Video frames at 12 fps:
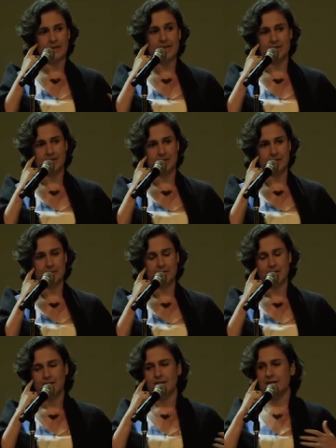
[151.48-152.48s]
India.
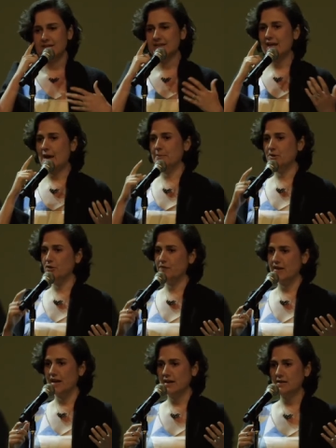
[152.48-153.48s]
It didn't happen
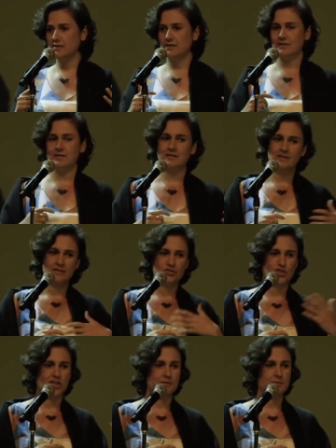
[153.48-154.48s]
overnight.
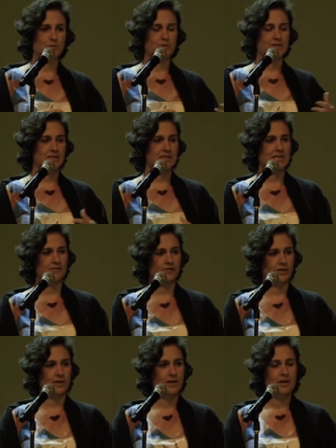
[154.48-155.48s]
Shakespeare was
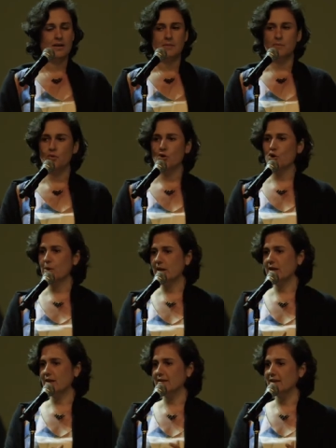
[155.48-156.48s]
successful more
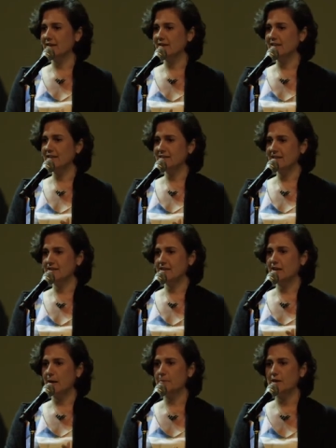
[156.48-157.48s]
quickly than the East
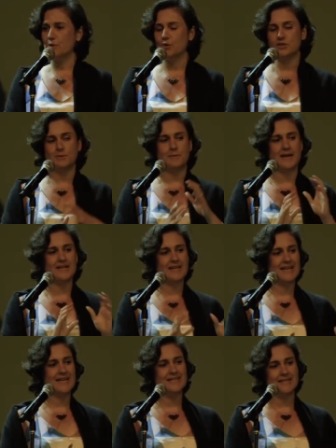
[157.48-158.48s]
India Company was. But by the
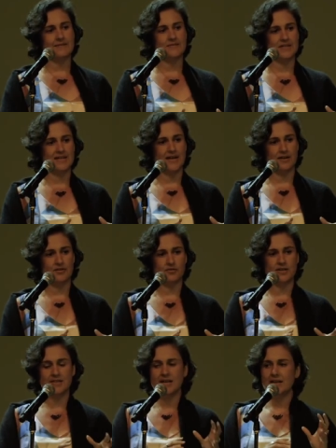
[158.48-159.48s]
late
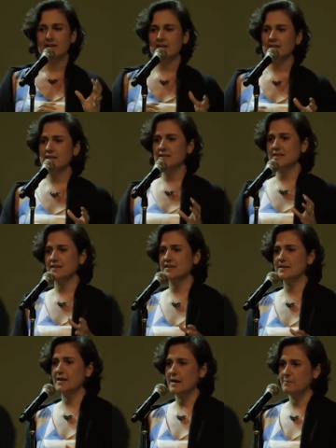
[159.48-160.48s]
1700s, the East
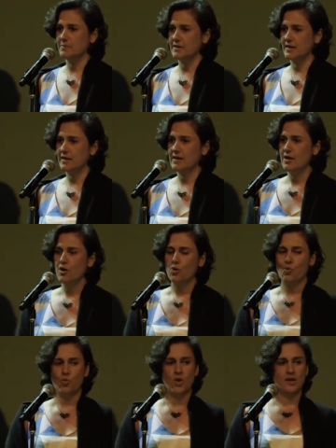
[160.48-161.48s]
India Company
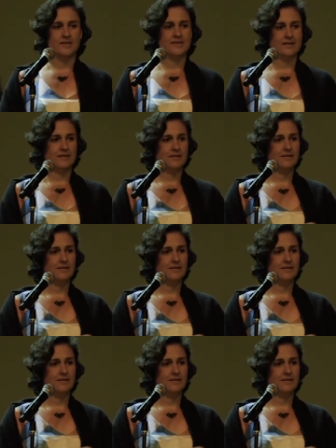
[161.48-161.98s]
was,